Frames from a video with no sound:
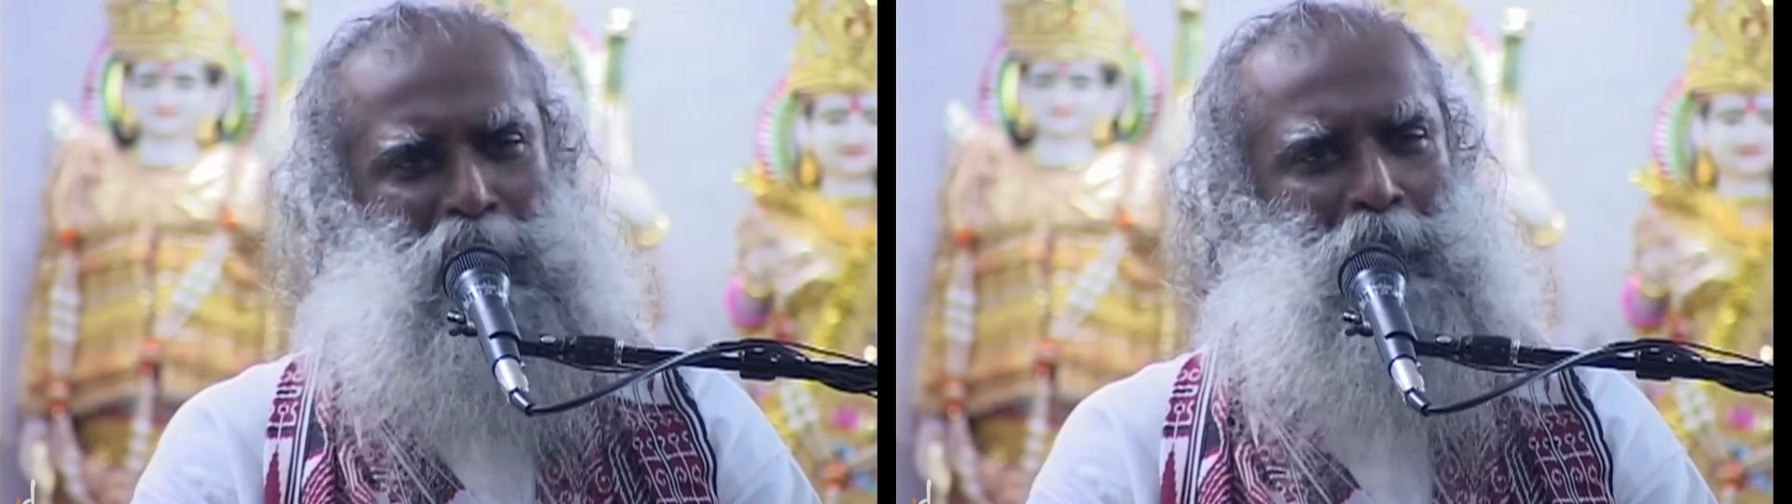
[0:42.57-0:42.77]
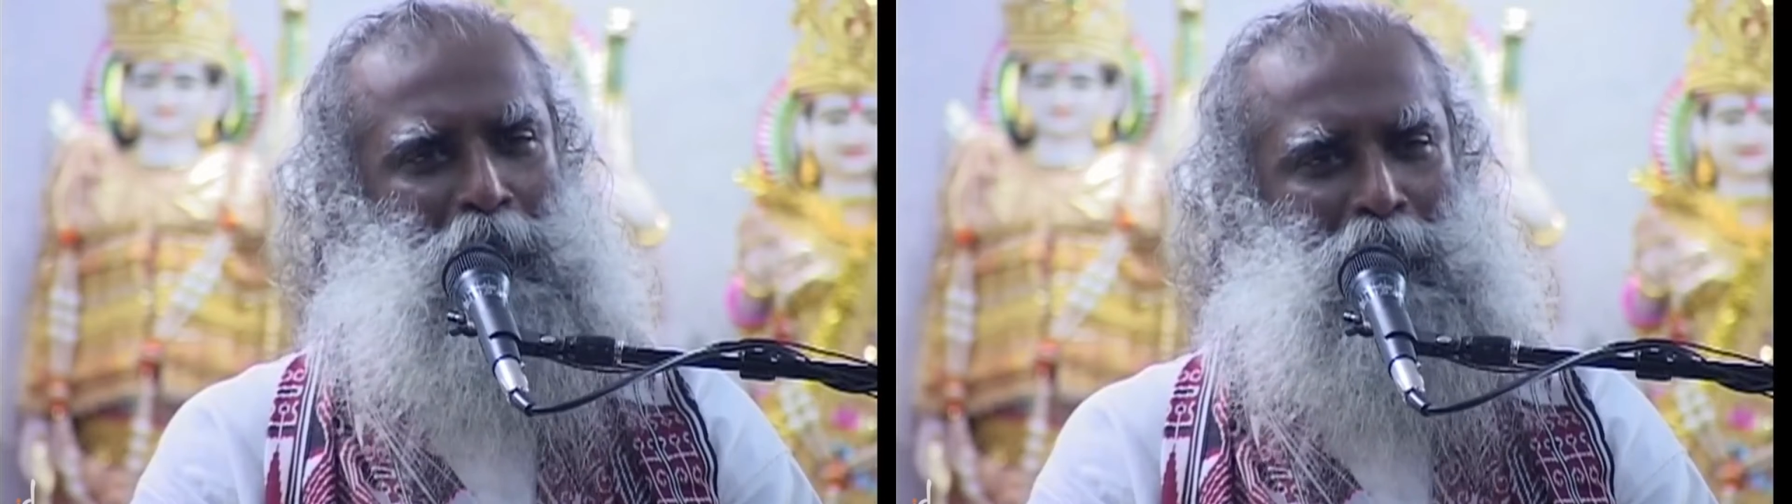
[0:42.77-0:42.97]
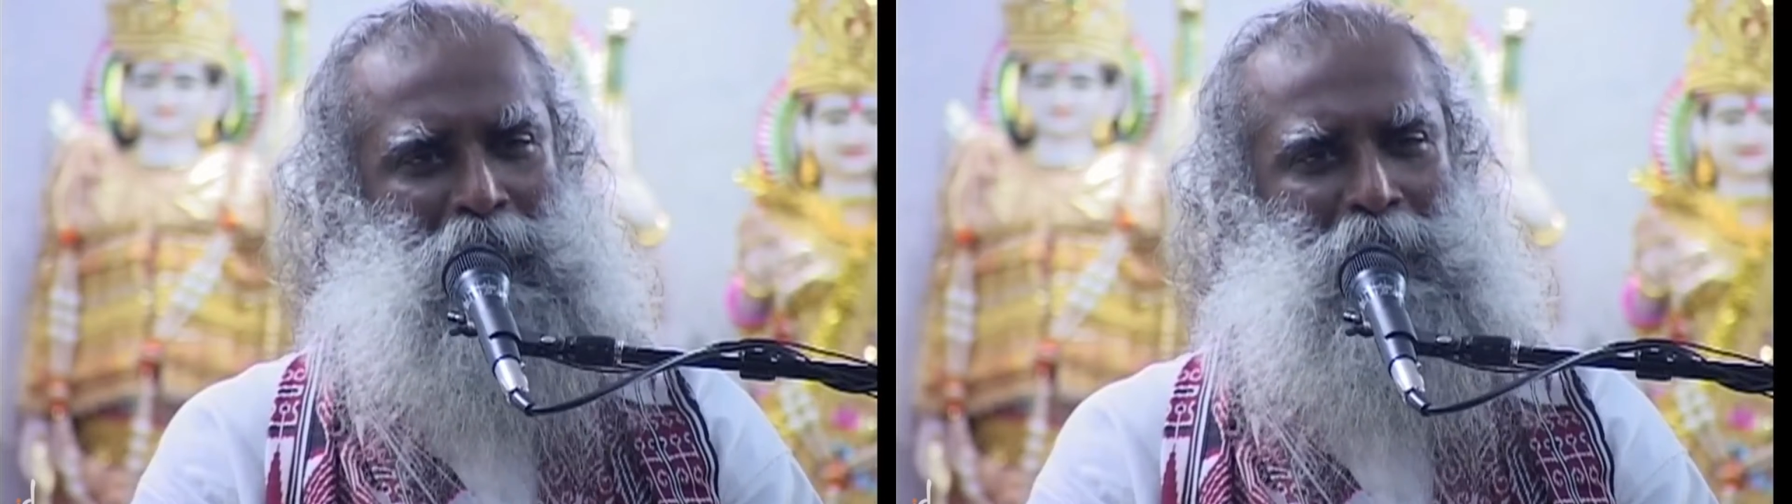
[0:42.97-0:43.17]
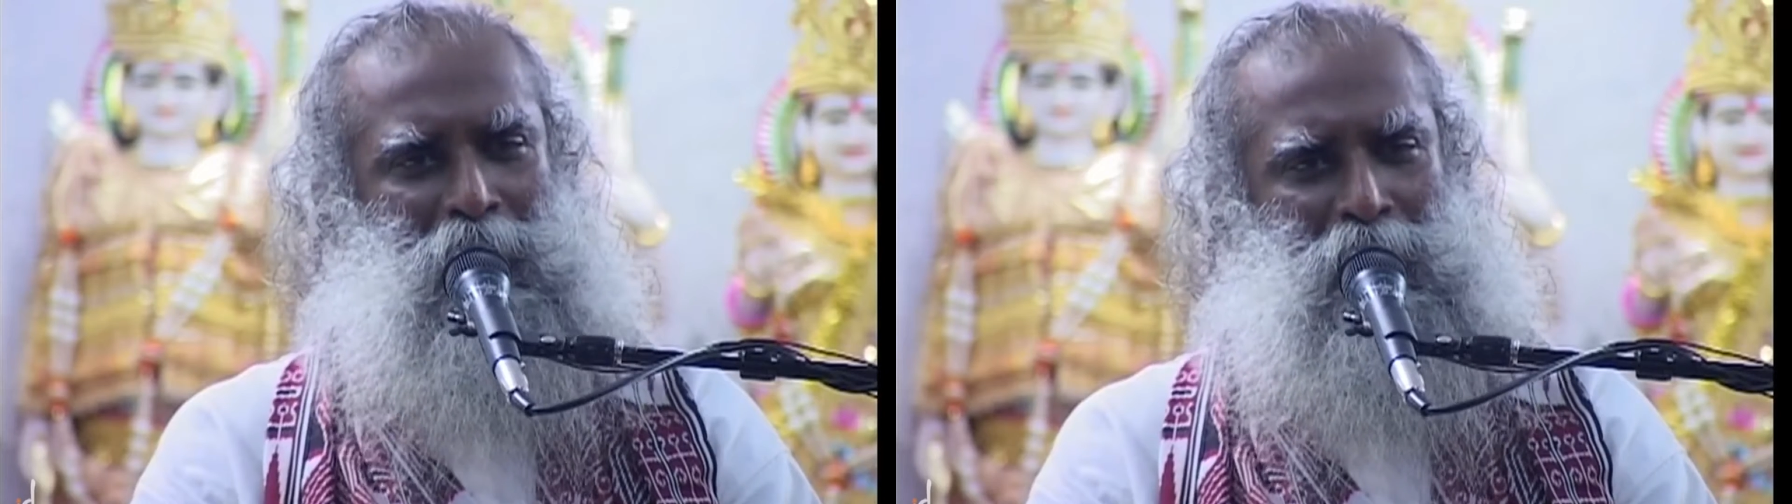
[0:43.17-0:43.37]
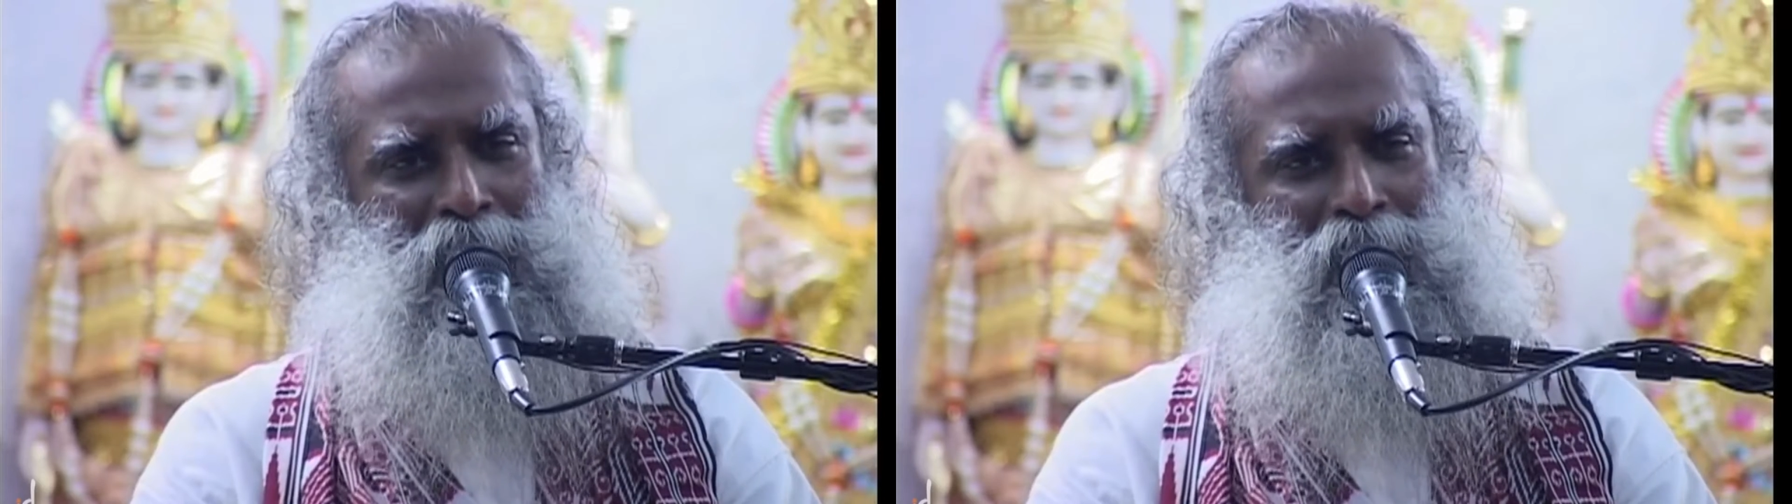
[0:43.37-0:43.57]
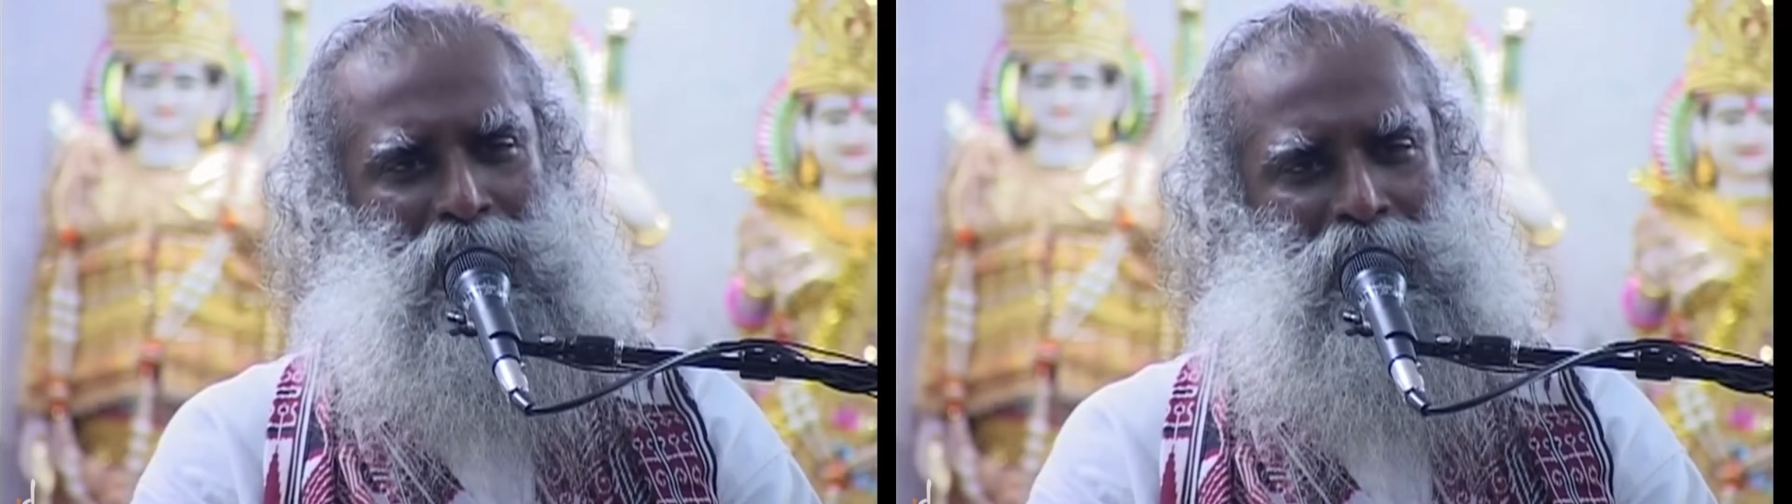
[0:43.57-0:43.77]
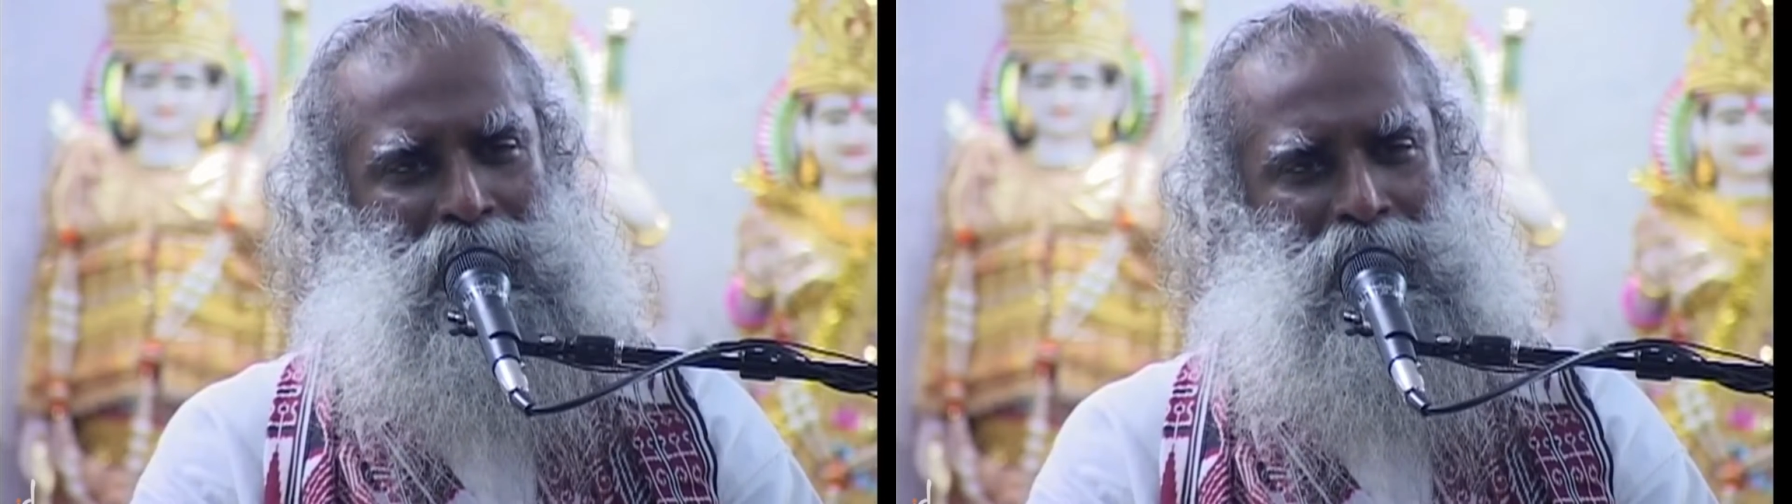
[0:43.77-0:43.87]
Tapovan maybe